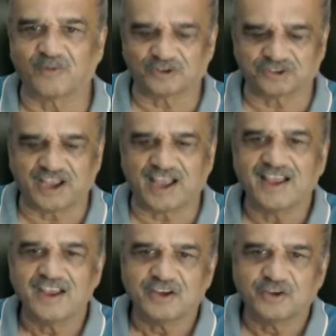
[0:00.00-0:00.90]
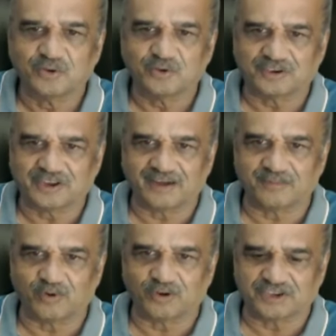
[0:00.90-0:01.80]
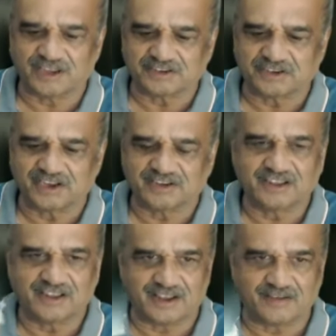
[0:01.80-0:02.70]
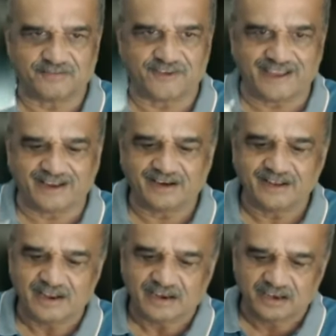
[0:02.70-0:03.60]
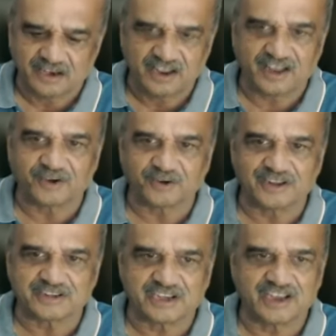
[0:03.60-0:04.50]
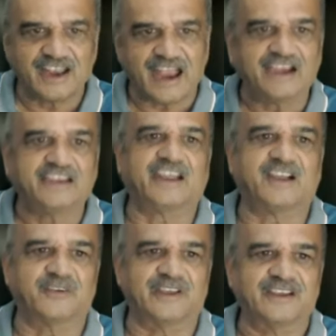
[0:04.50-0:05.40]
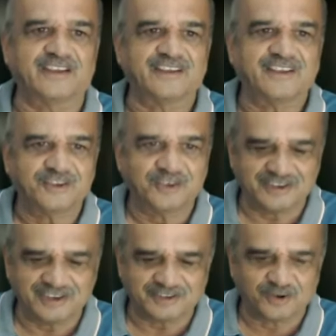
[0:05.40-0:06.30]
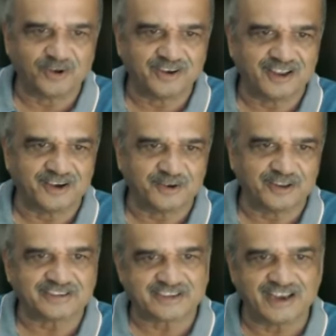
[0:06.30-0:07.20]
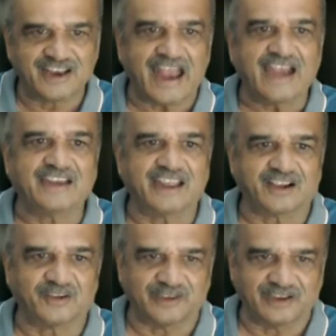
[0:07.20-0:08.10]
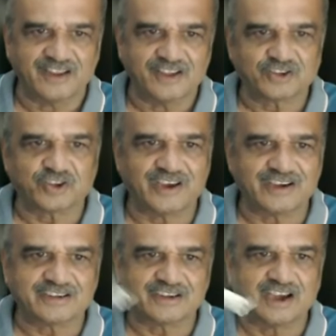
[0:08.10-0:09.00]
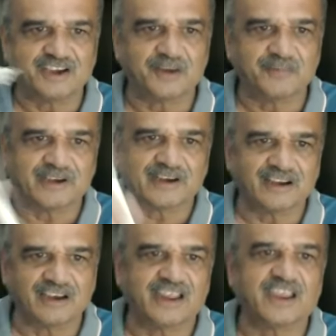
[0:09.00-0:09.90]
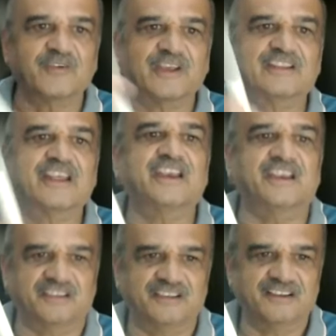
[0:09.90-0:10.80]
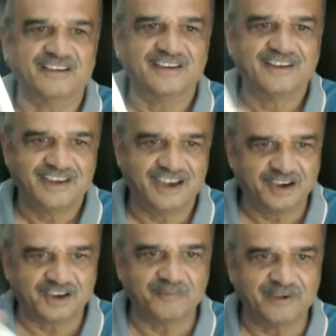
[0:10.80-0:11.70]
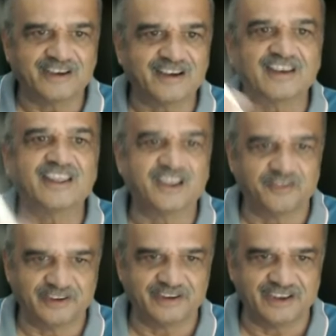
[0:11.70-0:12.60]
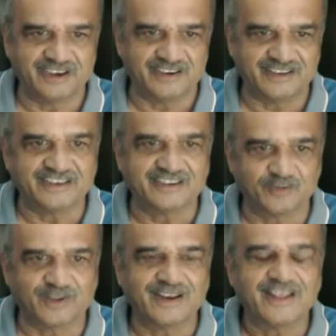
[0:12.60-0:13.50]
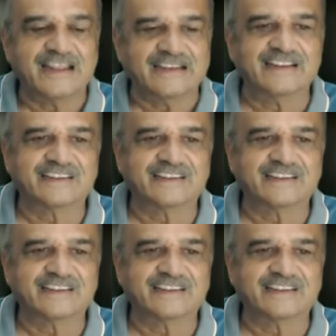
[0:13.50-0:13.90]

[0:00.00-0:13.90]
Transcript: moksha, you take moksha stick, the fire near to the skin and take away. You just go near to the skin and take away. So it's intermittently giving the heat. Intermittently giving the heat. That is one. This